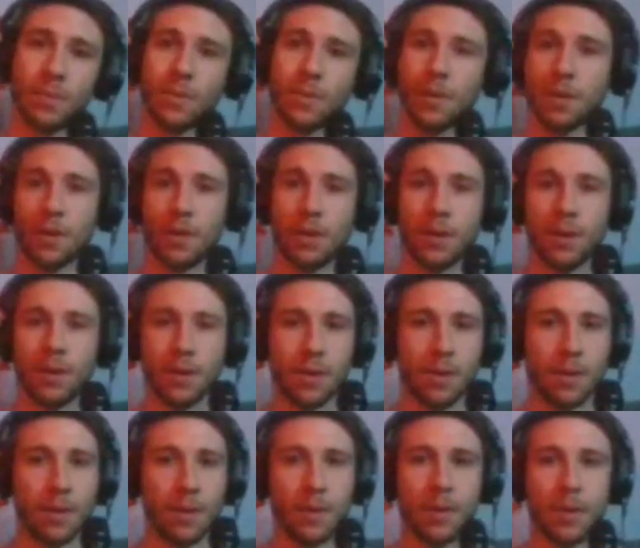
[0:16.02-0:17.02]

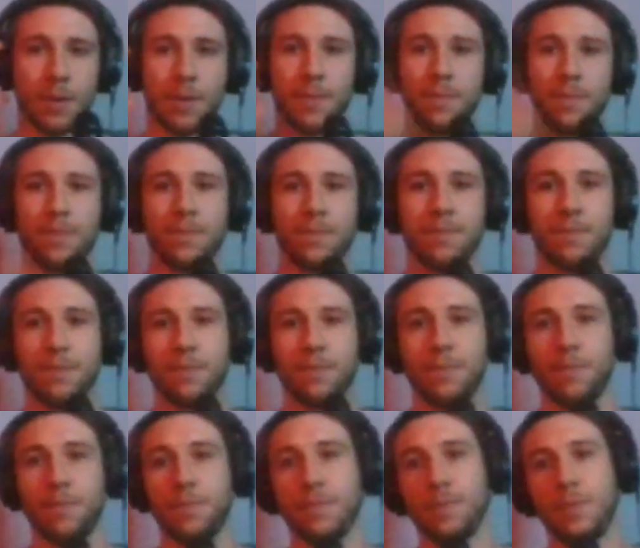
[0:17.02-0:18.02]

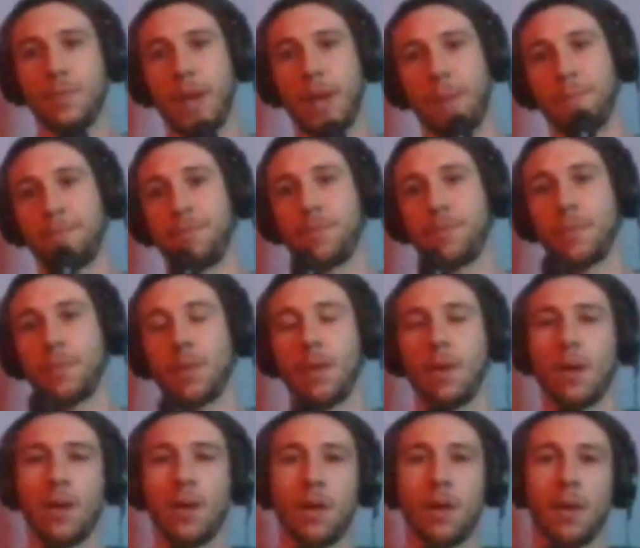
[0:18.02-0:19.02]

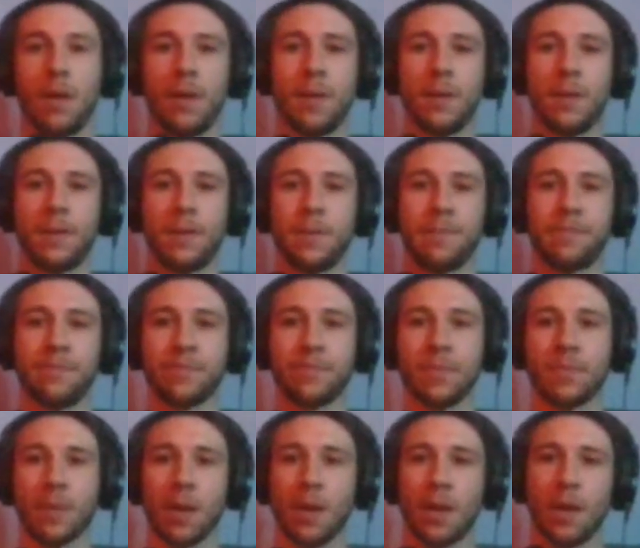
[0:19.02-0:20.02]

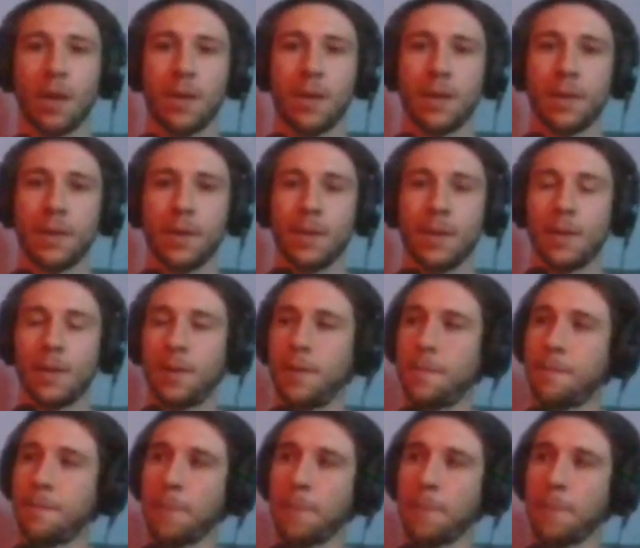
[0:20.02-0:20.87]
No words are spoken by the person on screen.